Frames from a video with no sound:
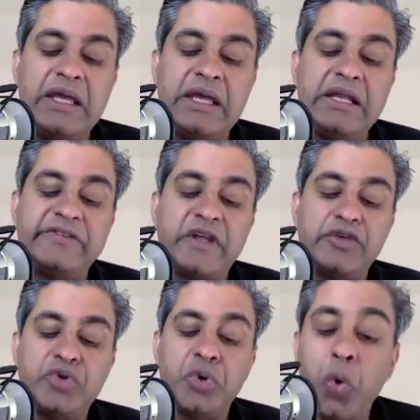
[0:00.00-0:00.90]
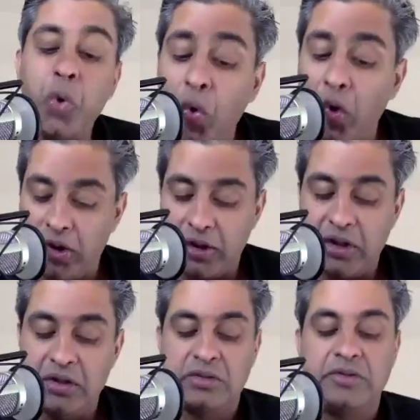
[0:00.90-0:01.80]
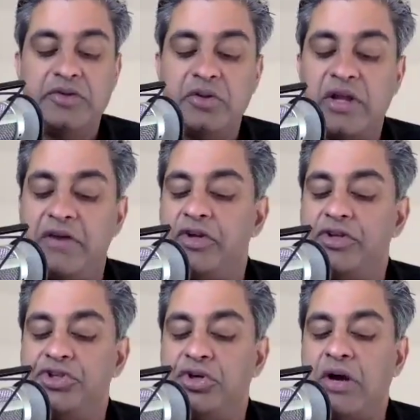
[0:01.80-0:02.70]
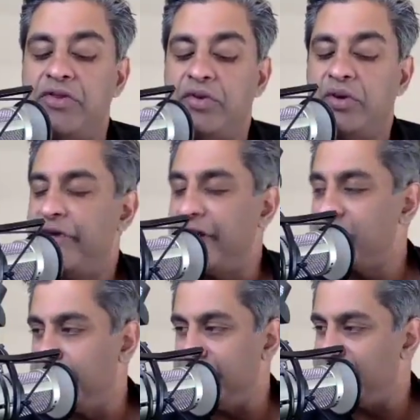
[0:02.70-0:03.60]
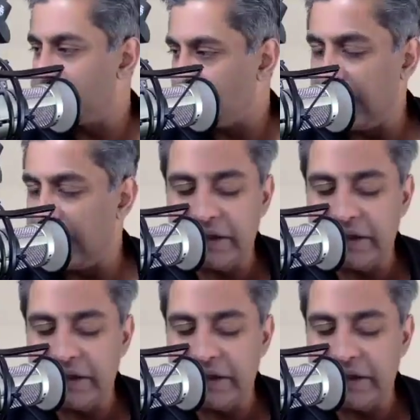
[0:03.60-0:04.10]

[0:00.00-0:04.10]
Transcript: it is a tool to leverage your other investments, right?